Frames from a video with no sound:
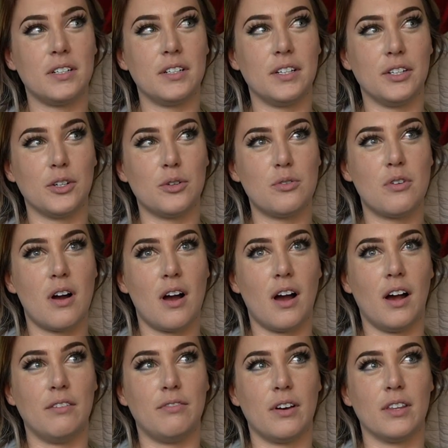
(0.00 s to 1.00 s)
You know,
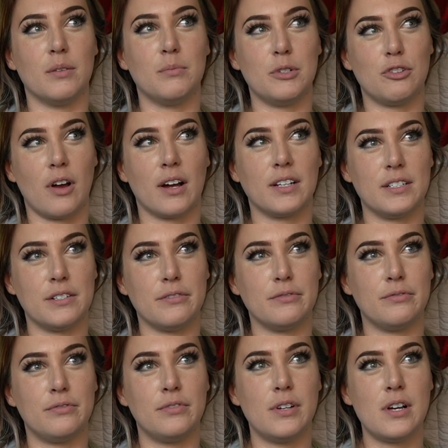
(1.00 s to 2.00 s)
I found them
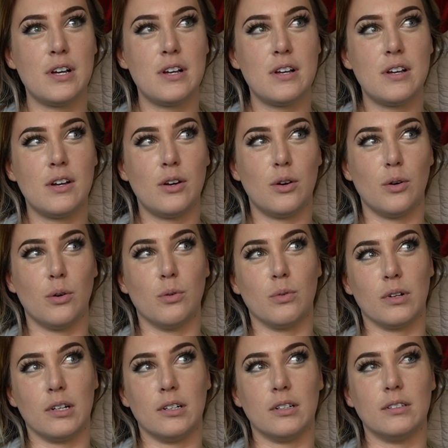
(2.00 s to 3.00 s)
attractive,
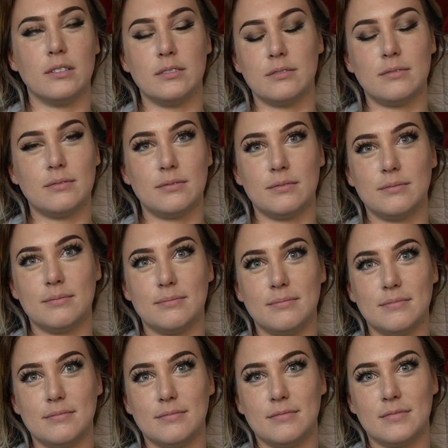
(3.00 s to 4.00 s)
or
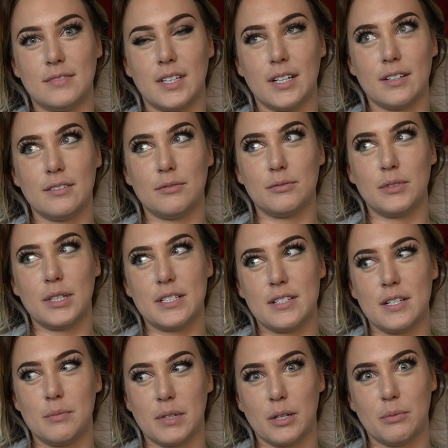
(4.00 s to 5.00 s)
that it
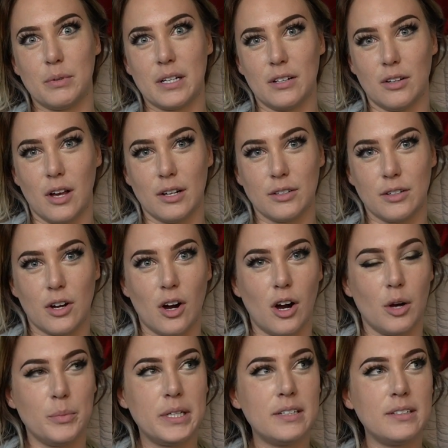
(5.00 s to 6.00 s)
seemed like we had a lot in
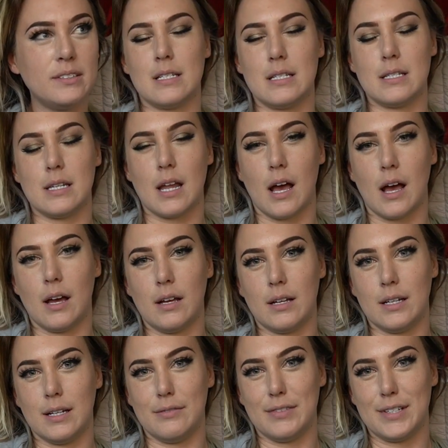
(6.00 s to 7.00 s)
common. This is
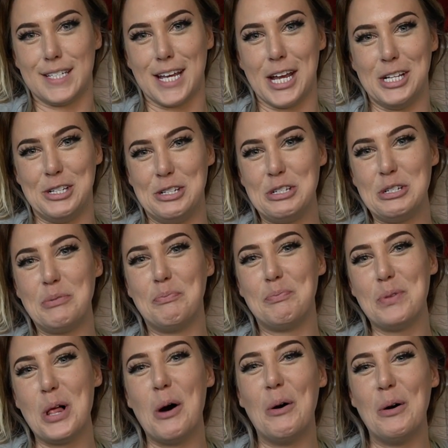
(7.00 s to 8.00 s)
not an invitation to
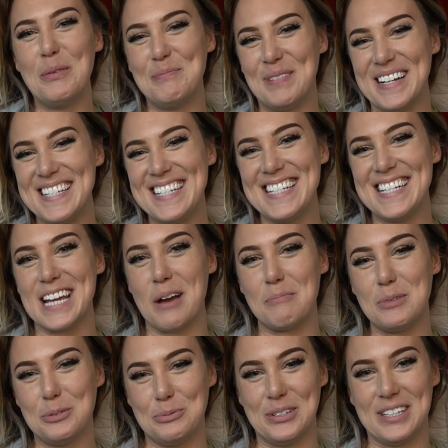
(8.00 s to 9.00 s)
blow up my
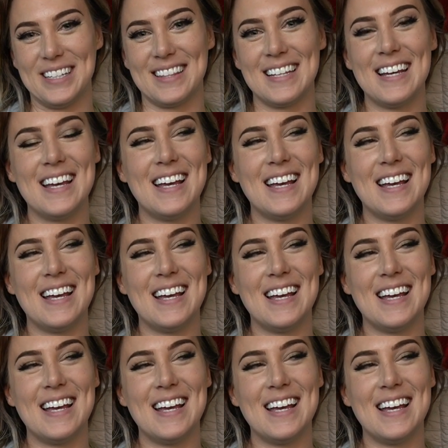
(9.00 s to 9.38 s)
DMs with